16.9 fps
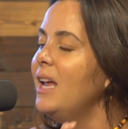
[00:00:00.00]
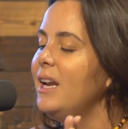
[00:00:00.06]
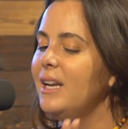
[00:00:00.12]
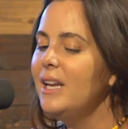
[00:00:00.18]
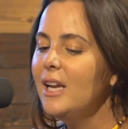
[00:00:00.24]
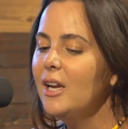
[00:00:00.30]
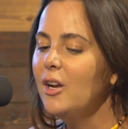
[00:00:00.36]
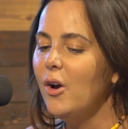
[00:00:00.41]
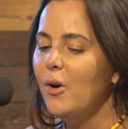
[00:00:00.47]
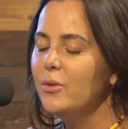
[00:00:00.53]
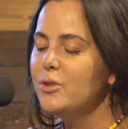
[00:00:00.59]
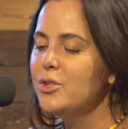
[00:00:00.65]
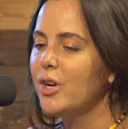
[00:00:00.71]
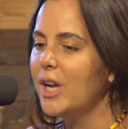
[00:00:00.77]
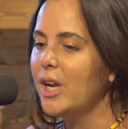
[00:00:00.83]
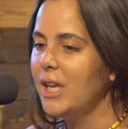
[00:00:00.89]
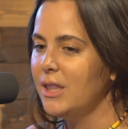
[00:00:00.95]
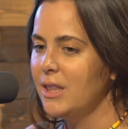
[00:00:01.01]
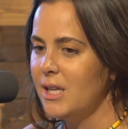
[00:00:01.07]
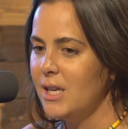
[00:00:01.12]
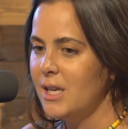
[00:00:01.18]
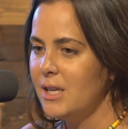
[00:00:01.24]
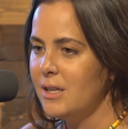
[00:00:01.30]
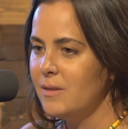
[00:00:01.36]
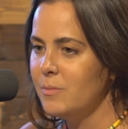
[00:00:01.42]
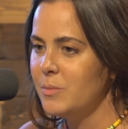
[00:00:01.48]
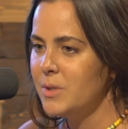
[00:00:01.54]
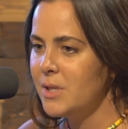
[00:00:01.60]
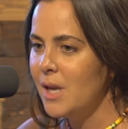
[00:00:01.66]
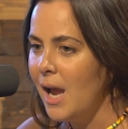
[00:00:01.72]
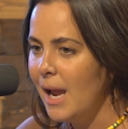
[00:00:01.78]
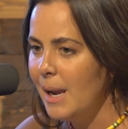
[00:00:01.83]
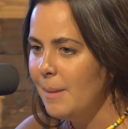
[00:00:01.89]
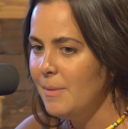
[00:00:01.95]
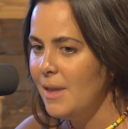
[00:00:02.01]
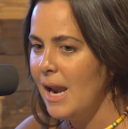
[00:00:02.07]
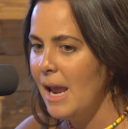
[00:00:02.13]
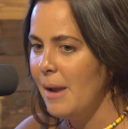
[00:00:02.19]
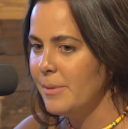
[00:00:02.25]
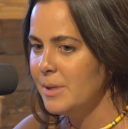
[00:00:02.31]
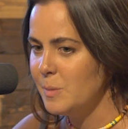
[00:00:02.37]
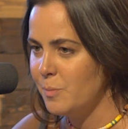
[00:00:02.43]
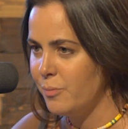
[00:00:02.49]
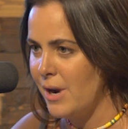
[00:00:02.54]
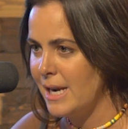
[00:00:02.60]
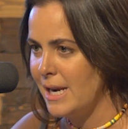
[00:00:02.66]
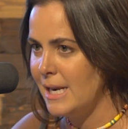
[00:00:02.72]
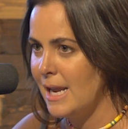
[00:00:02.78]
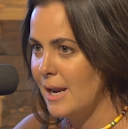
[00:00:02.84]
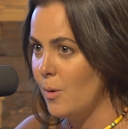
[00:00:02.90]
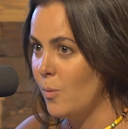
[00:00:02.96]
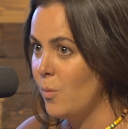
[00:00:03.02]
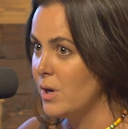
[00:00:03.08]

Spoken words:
Nico, during the time that I was pregnant,